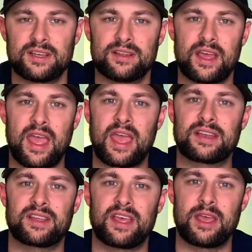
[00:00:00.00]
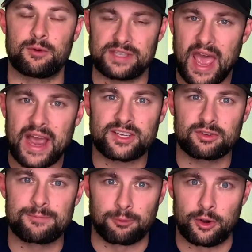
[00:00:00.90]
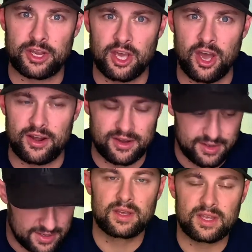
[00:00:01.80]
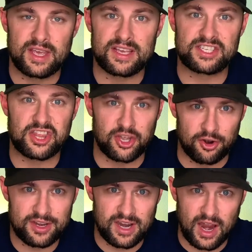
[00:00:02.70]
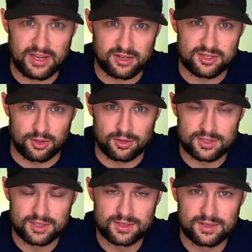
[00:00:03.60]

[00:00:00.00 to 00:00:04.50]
and it was actually pretty good. He is 39 years old.